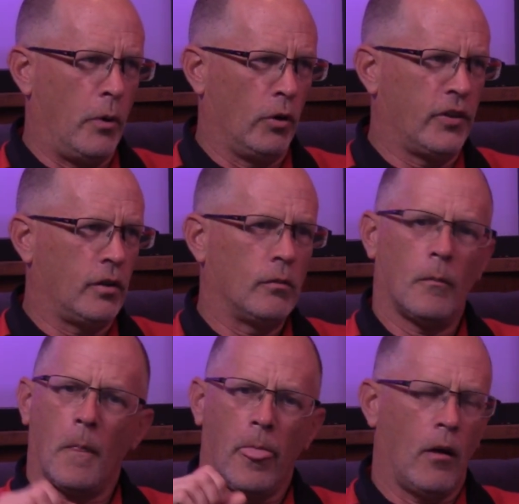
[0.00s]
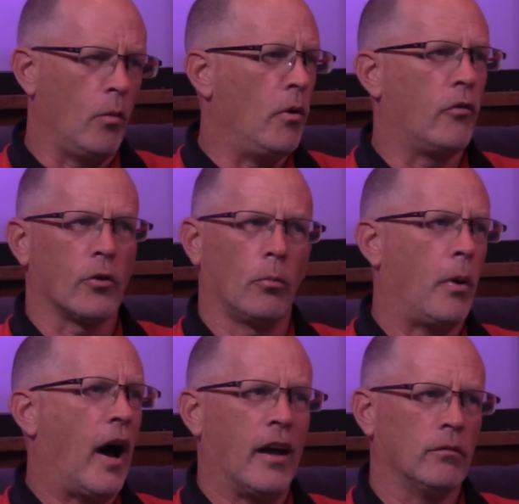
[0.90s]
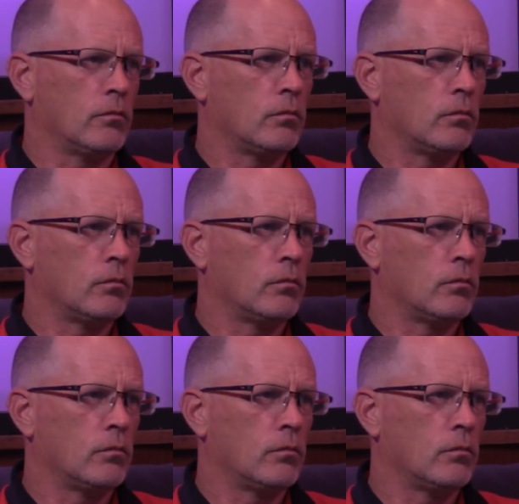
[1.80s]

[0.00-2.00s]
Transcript: build it, or Milford will buy it.